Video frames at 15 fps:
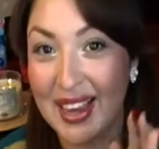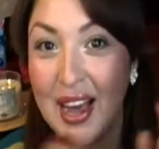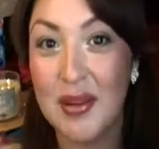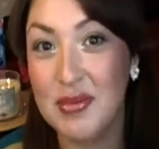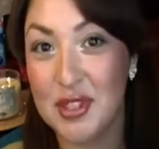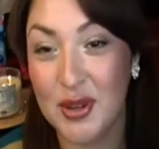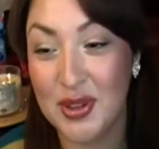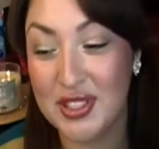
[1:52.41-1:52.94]

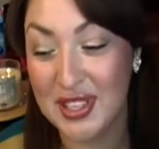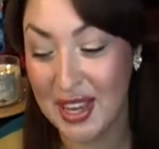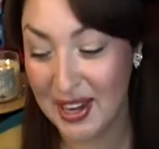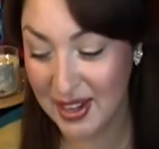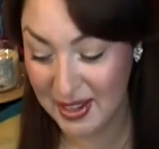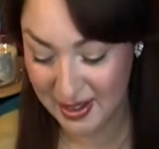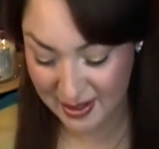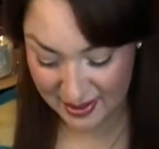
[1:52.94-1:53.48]
I'm so
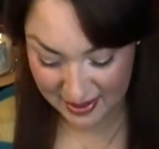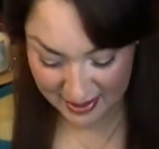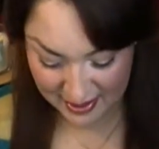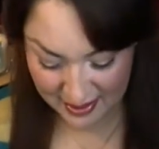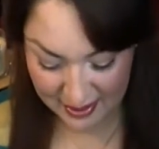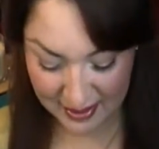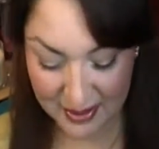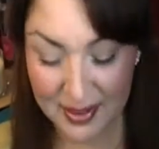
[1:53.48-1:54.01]
excited.
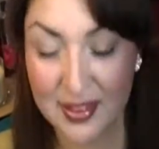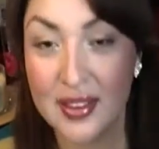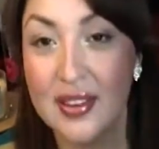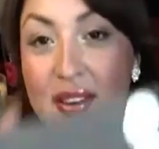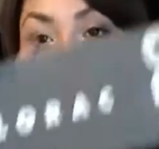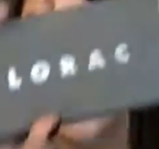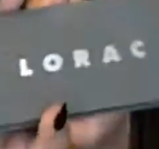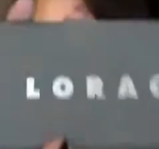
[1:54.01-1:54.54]

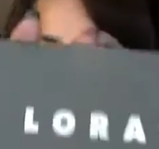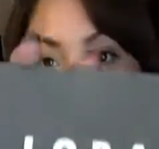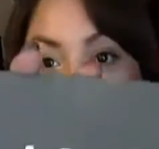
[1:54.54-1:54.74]
The